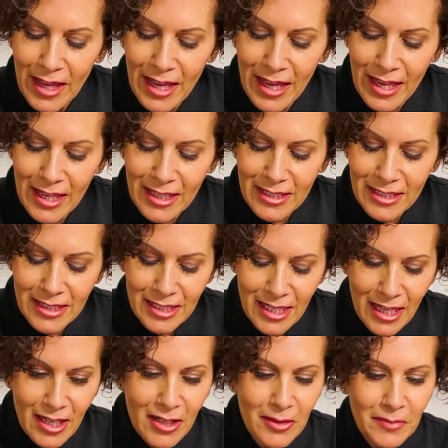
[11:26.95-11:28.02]
And
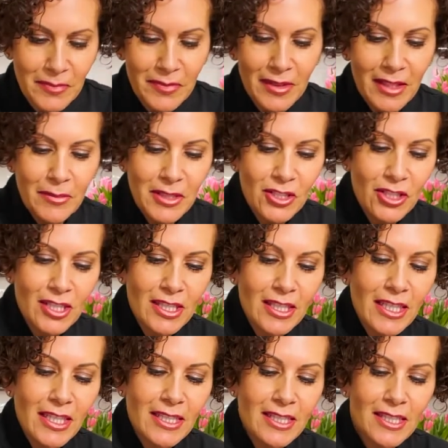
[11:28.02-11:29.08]
let me just
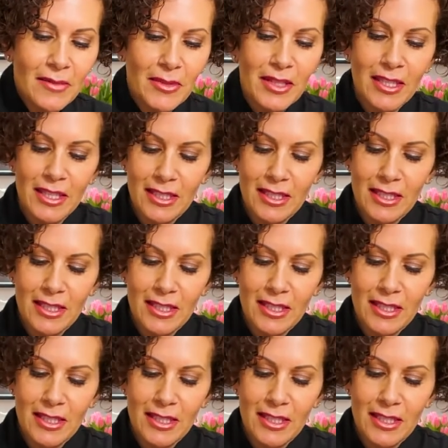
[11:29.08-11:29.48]
lay some of these